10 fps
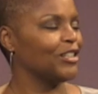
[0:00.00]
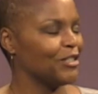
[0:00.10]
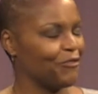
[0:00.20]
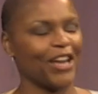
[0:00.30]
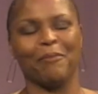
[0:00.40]
to
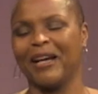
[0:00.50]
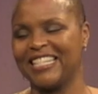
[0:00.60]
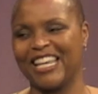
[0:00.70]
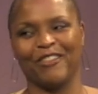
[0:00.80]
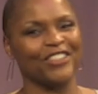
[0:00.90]
defend
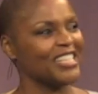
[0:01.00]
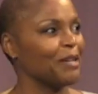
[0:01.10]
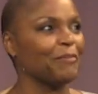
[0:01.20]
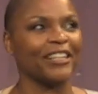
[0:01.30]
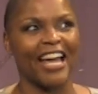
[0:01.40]
myself and say,
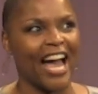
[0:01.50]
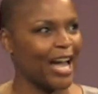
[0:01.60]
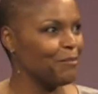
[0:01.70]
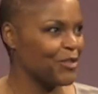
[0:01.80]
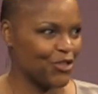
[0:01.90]
but
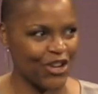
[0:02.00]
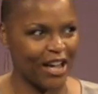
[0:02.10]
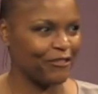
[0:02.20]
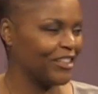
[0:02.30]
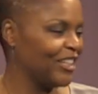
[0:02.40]
I'm the
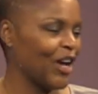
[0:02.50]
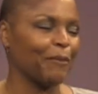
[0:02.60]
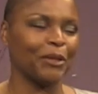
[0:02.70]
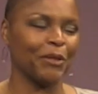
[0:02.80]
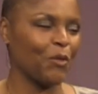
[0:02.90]
chef, and, you know, I'm
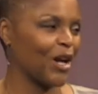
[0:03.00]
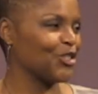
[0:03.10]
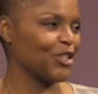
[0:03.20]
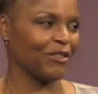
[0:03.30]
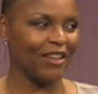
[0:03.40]
going to be
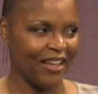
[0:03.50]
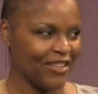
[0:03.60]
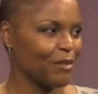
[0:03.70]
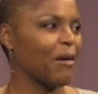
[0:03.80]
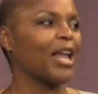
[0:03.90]
watching
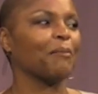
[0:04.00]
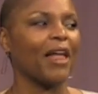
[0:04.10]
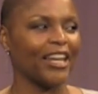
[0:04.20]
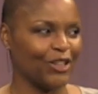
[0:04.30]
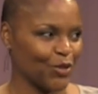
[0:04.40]
the bottom
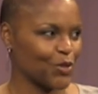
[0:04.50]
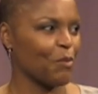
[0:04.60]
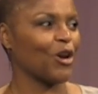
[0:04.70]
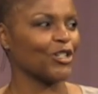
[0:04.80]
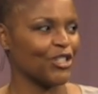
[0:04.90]
line and those
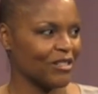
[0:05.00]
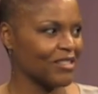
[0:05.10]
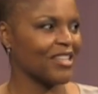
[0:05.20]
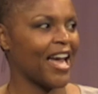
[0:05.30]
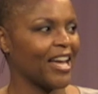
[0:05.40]

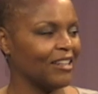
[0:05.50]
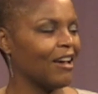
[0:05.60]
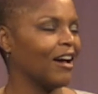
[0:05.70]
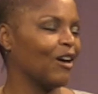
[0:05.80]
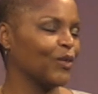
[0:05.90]
margins that
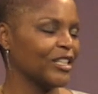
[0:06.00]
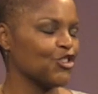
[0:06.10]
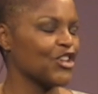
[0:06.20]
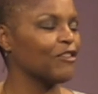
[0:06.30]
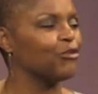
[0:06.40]
only a
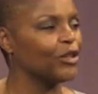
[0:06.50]
chef